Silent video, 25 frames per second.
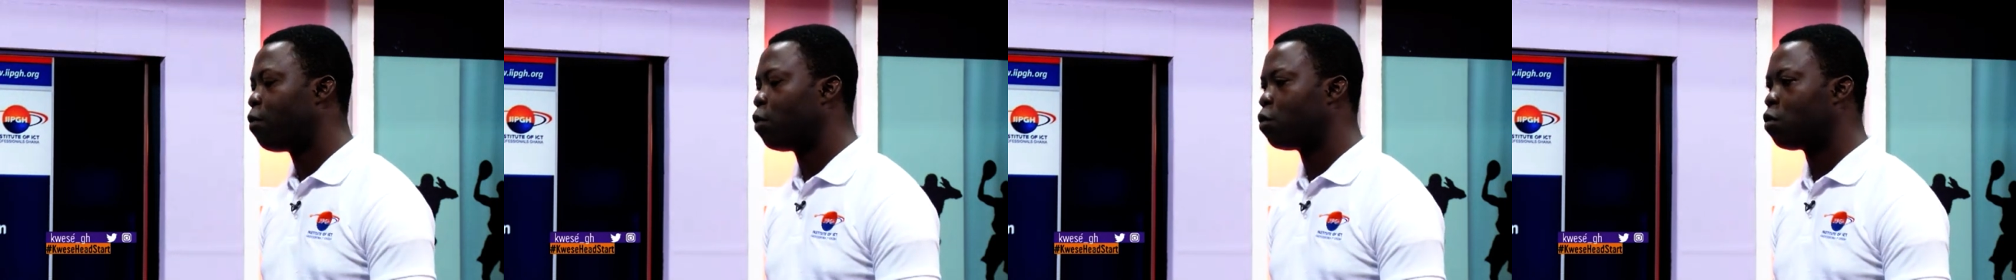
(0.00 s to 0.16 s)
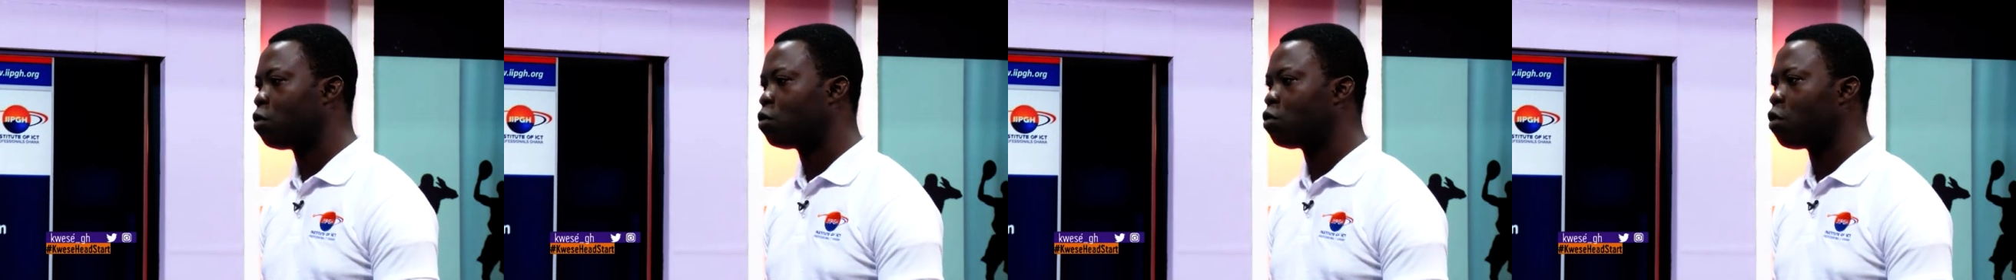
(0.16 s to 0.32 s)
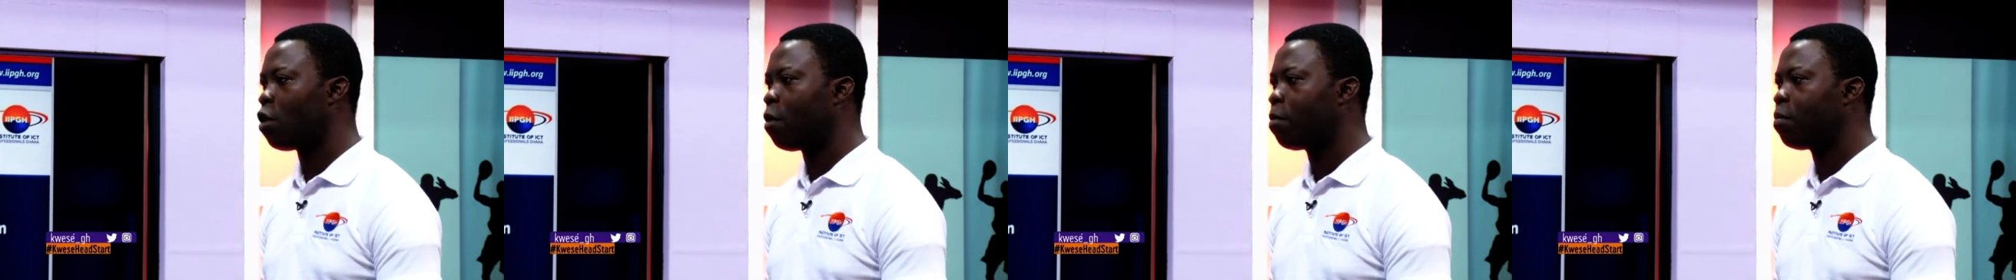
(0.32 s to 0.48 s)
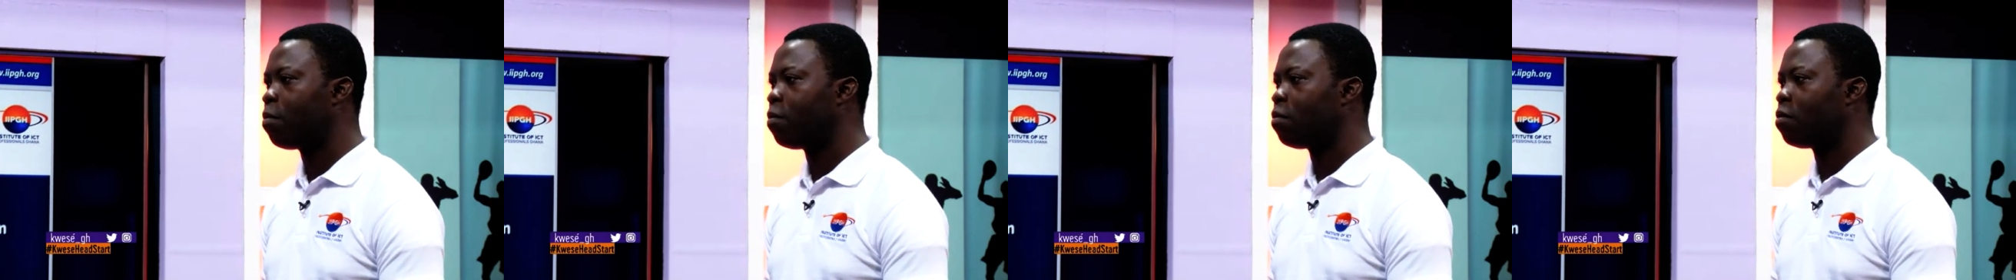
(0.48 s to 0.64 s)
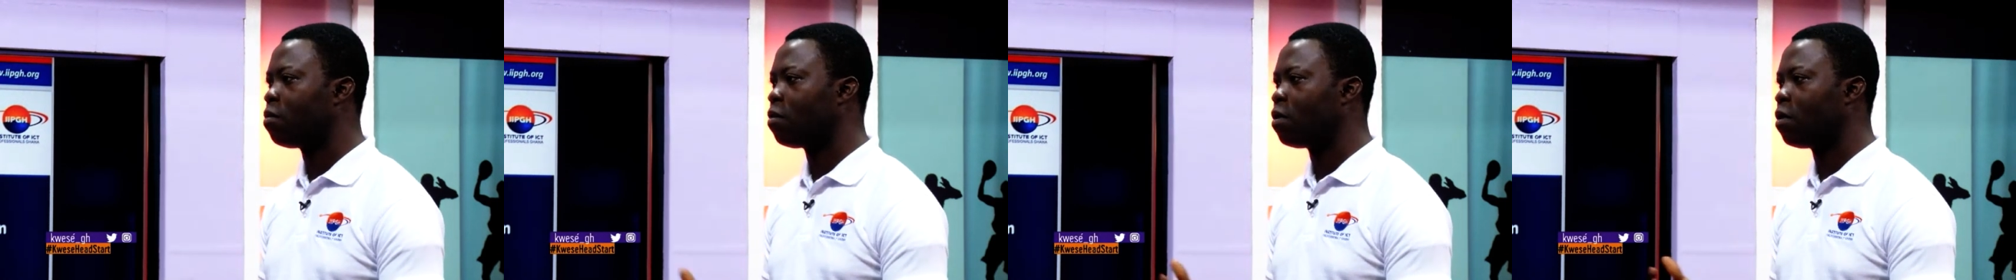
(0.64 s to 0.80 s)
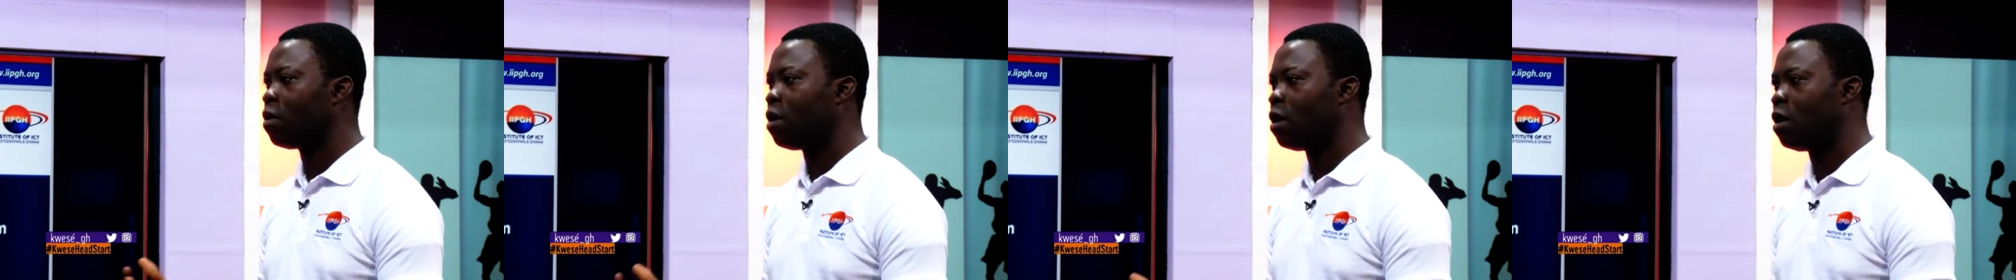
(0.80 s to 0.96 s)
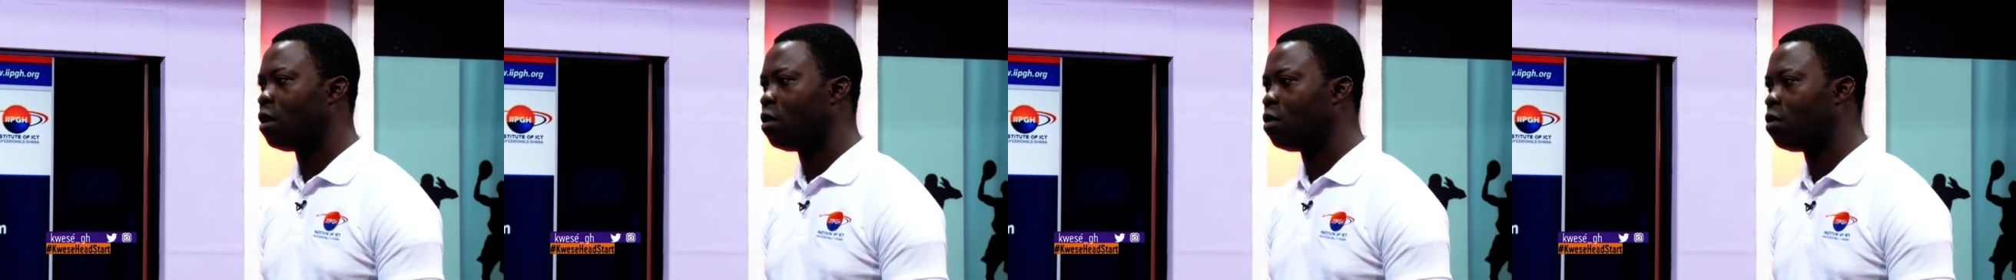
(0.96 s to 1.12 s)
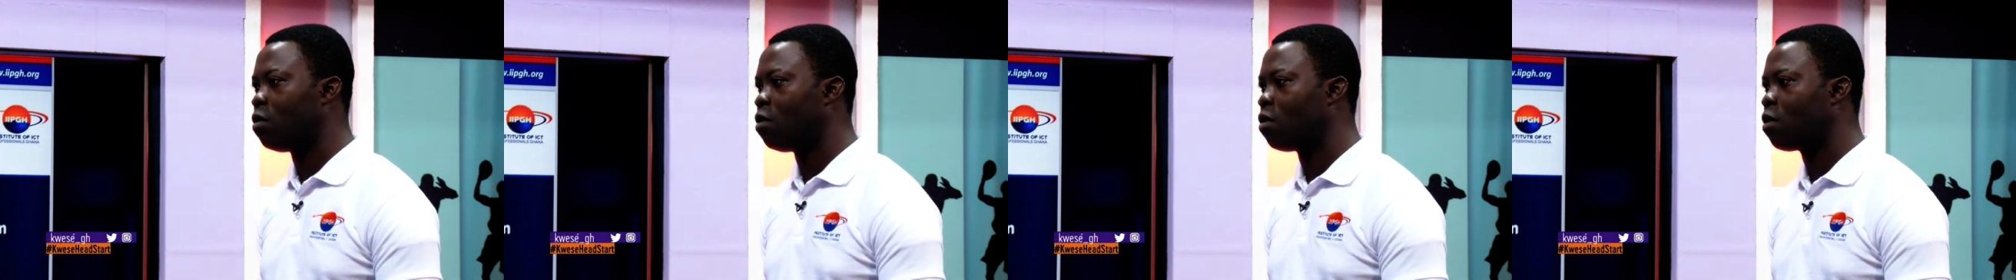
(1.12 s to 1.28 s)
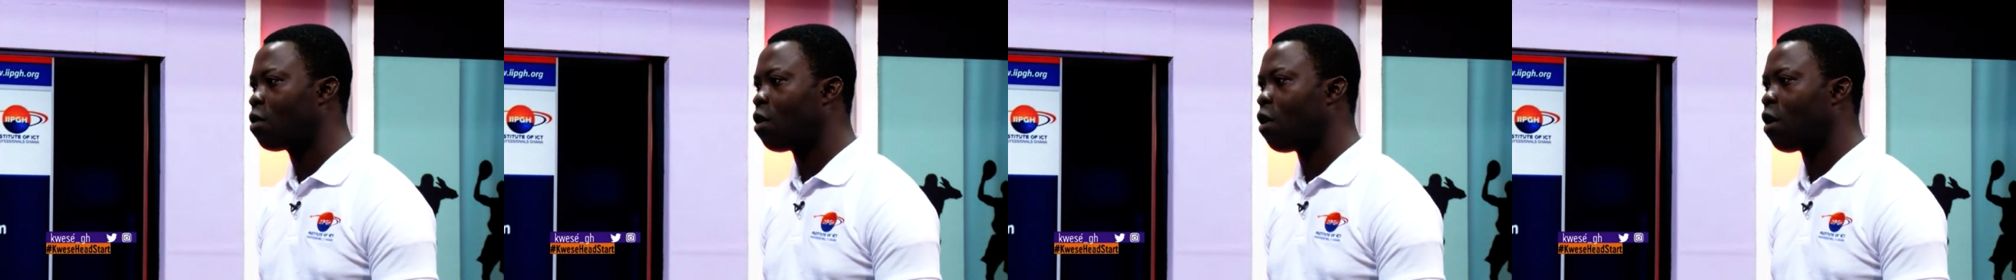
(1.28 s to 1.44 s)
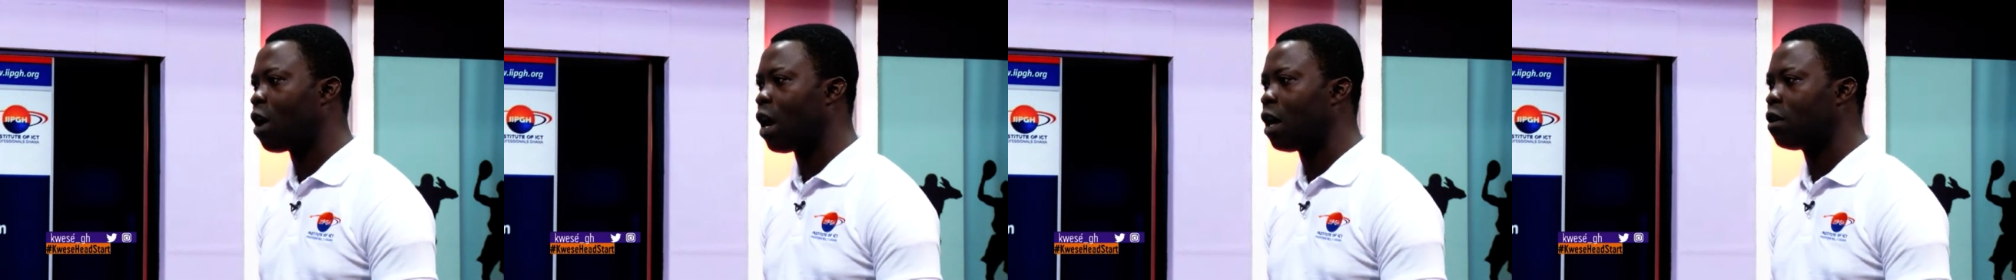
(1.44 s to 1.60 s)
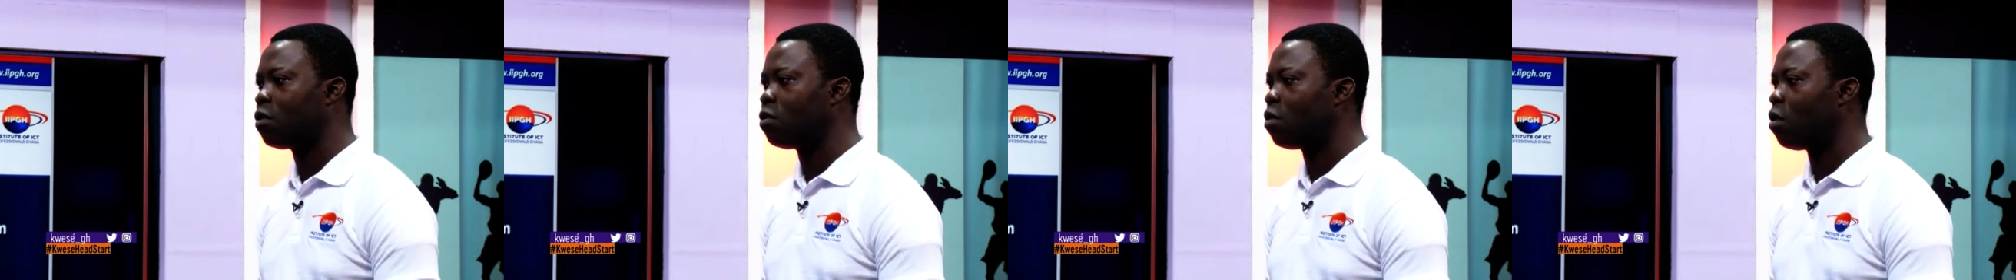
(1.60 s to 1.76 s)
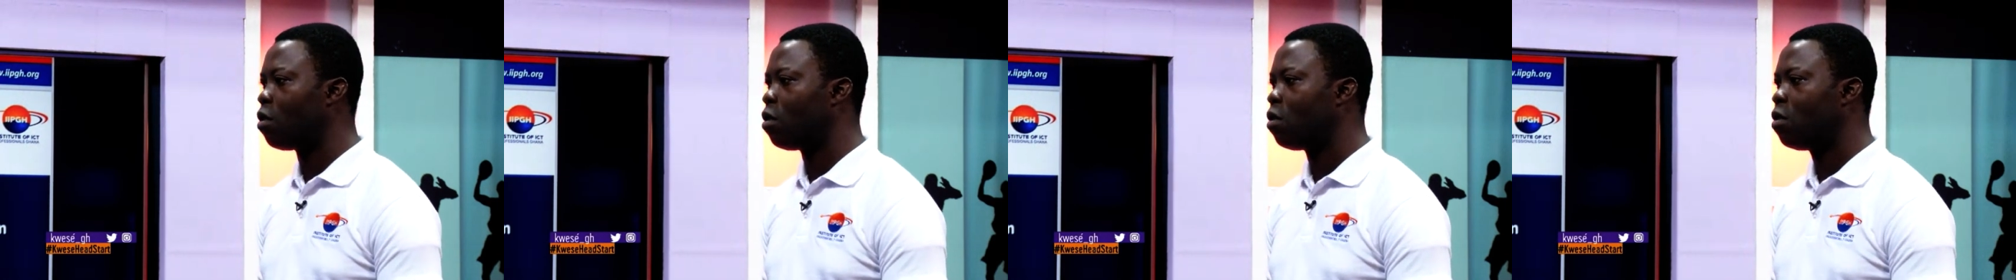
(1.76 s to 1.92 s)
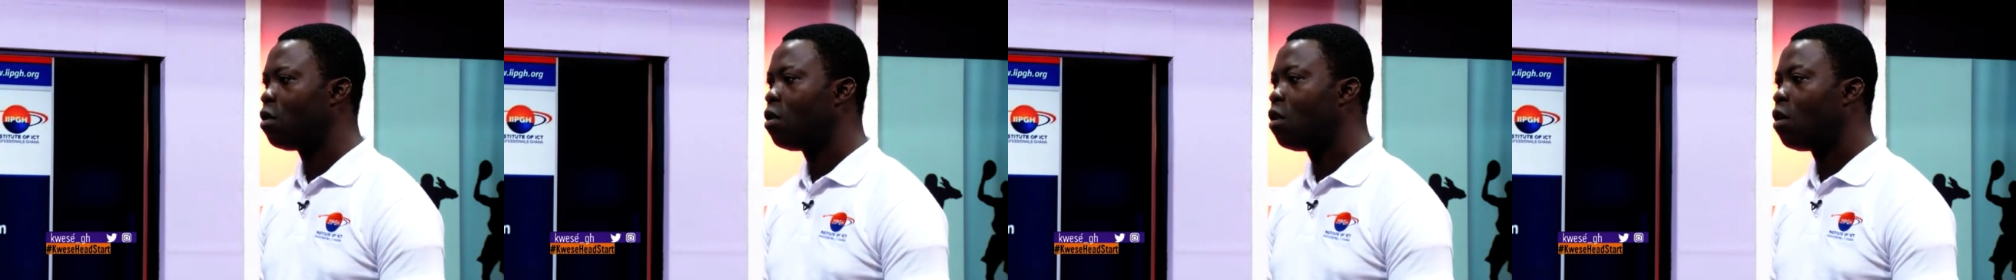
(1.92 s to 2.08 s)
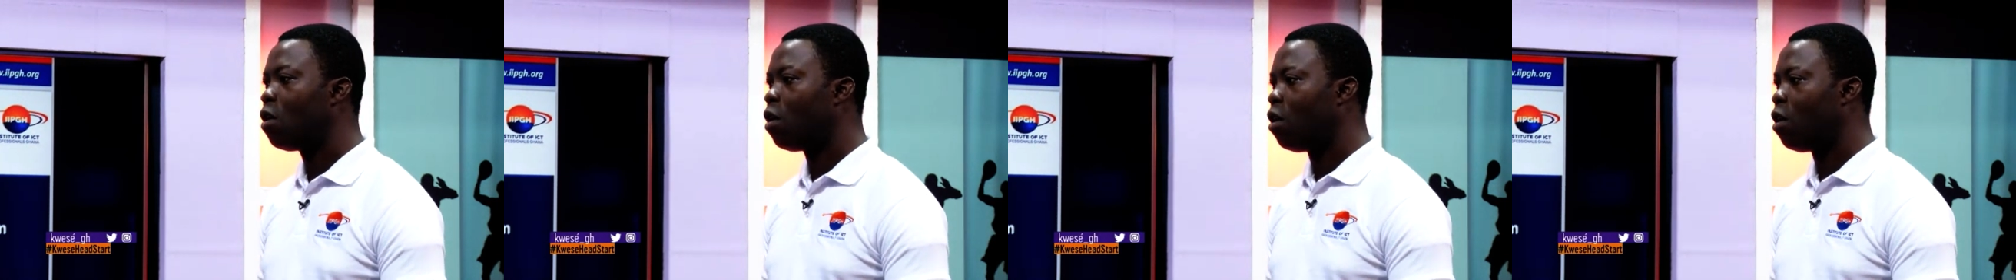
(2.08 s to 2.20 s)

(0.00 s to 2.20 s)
Photoshop, CorelDRAW.